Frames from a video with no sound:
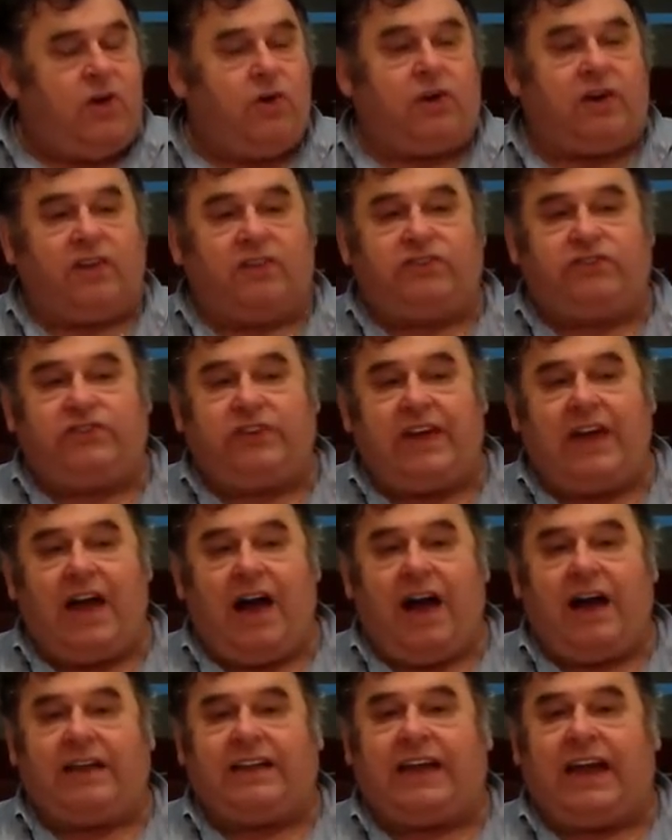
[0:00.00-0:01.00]
You can
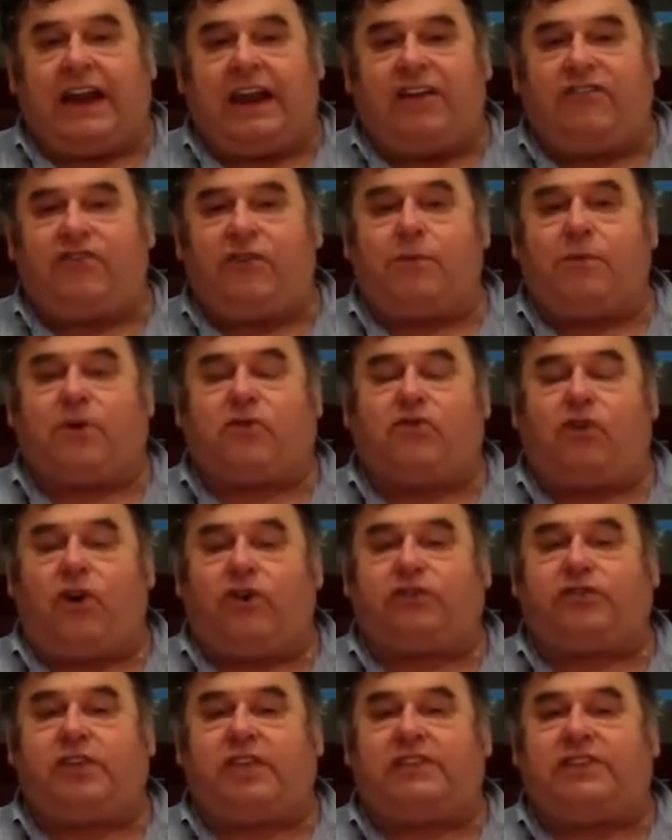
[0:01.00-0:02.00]
see Ein Gedi from
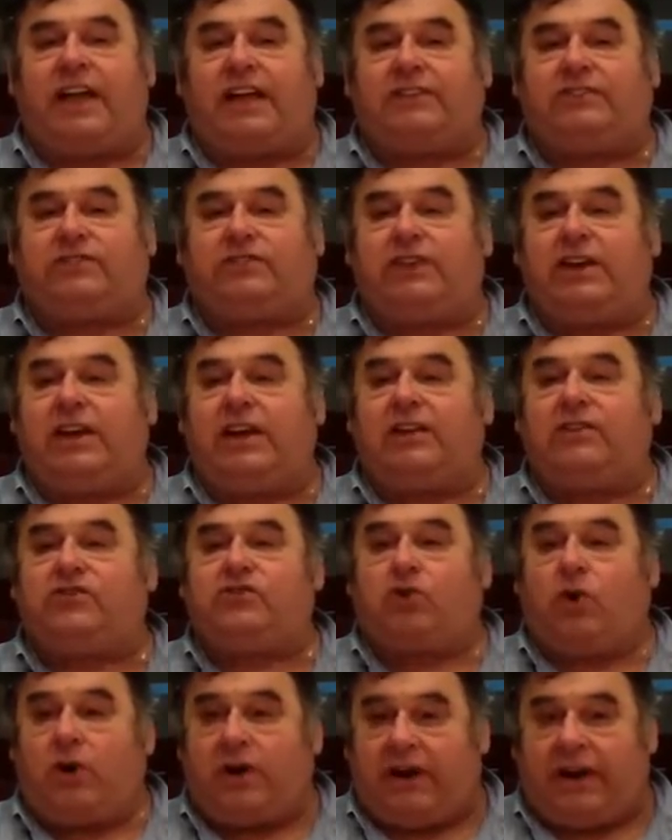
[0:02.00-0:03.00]
across the Dead Sea in
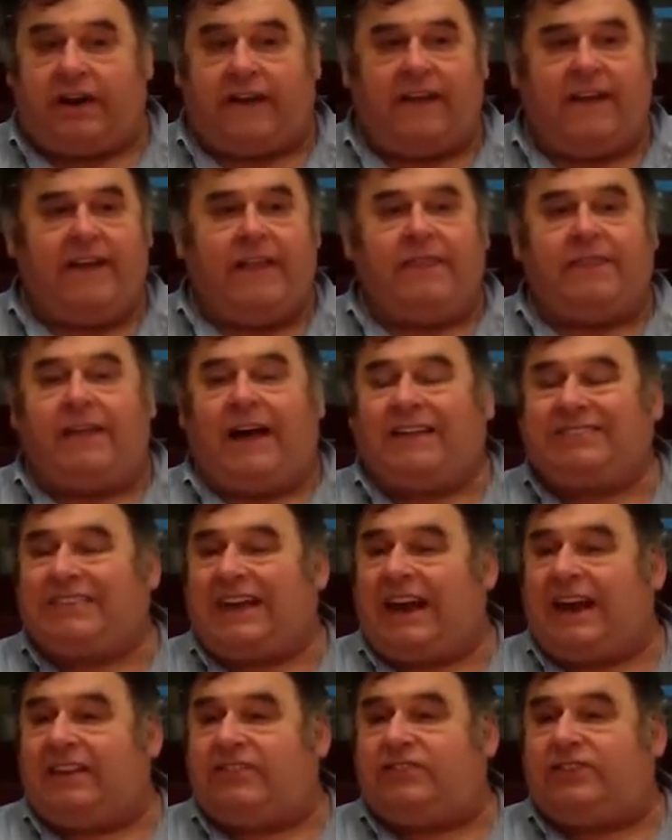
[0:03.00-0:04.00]
Jordan.
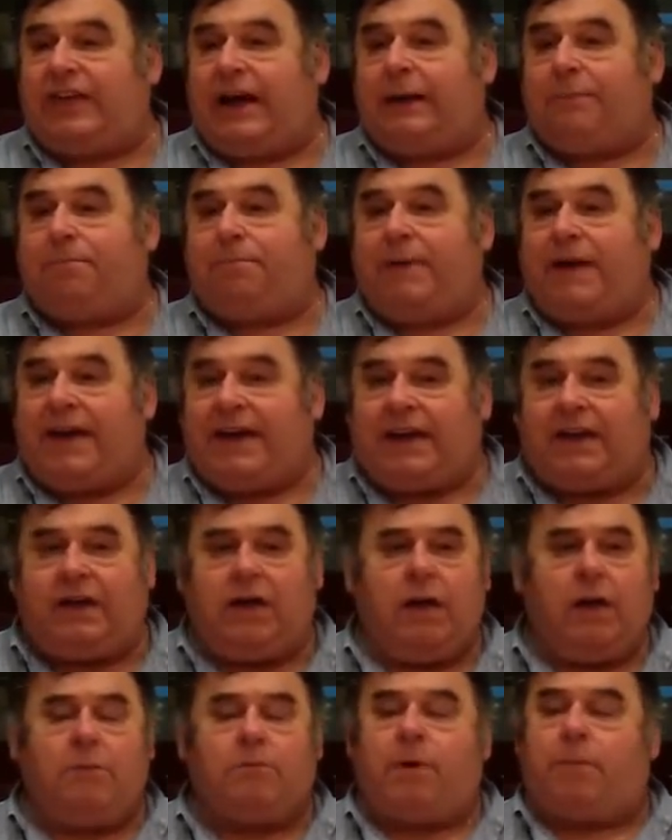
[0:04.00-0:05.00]
Not that it's that
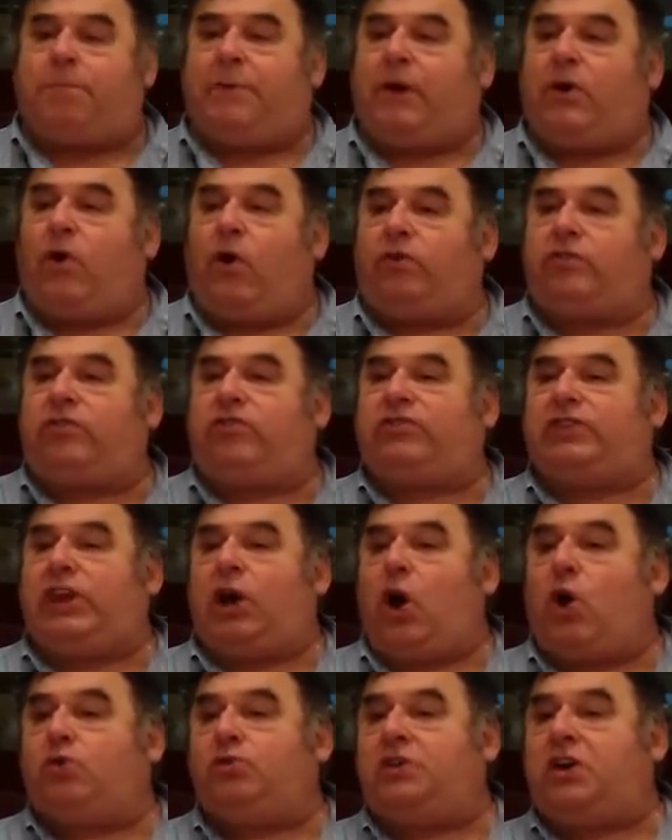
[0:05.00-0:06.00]
big, but because it's
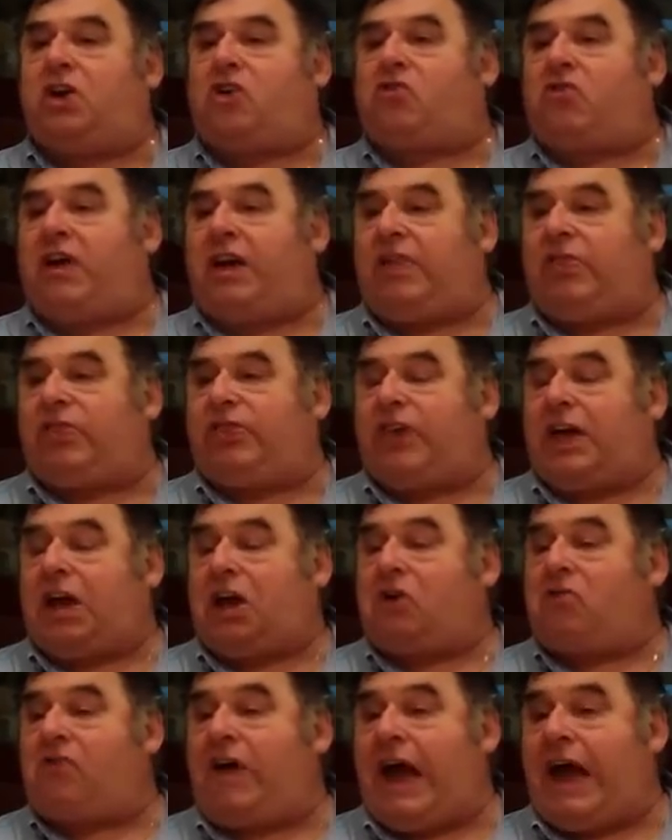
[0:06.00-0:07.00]
the only green
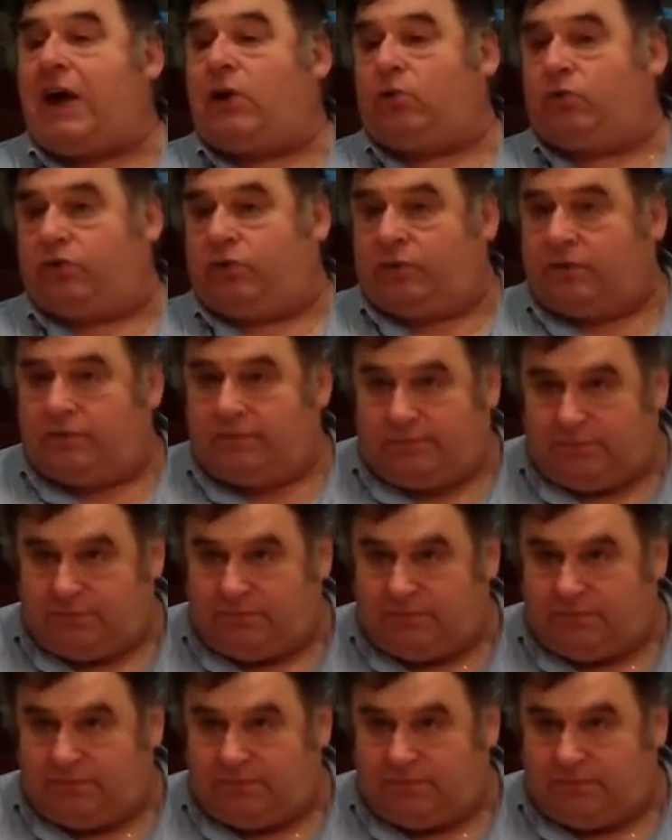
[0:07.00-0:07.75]
thing around.